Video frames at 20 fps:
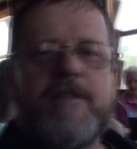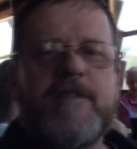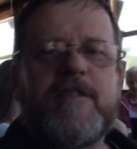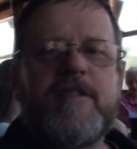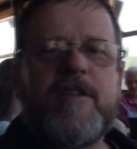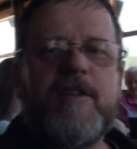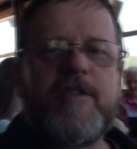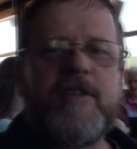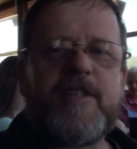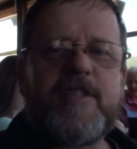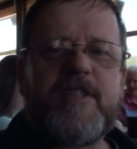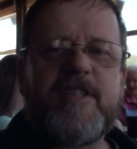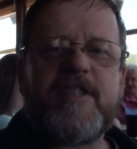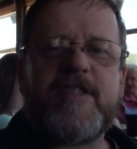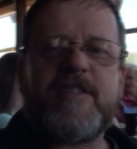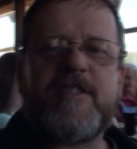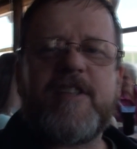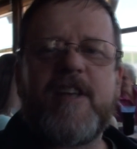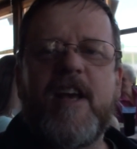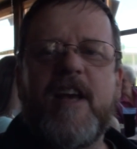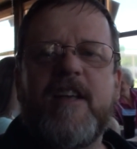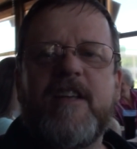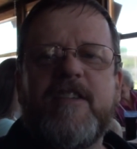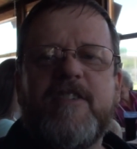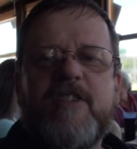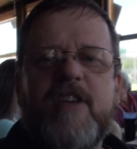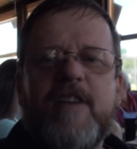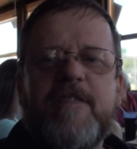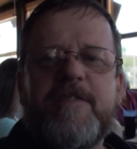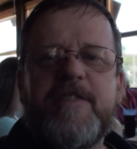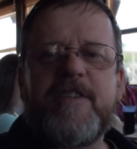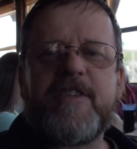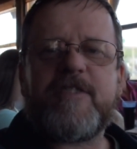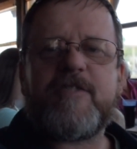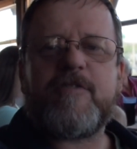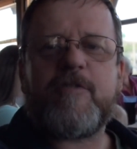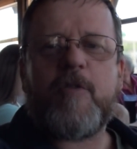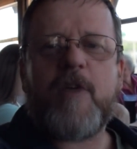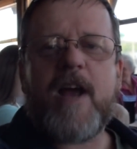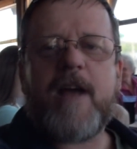so this is uh,
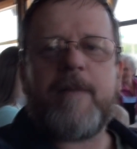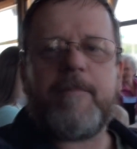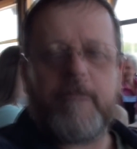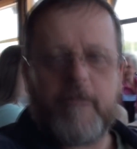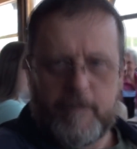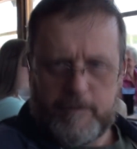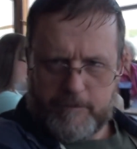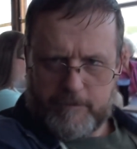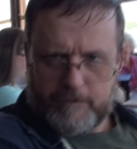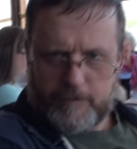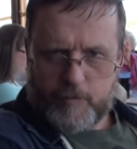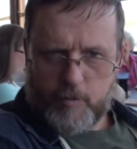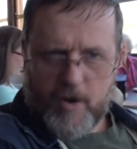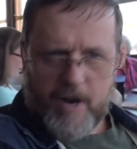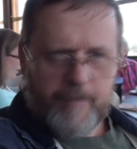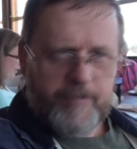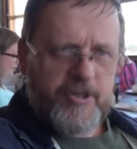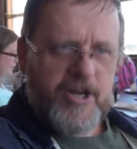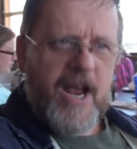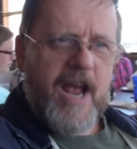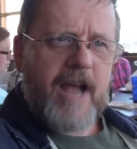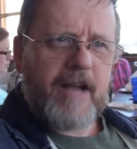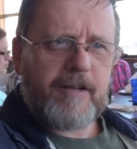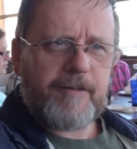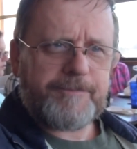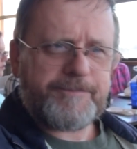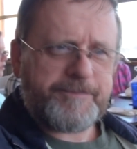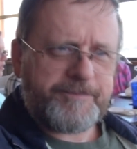Duffy's crab, crab shack?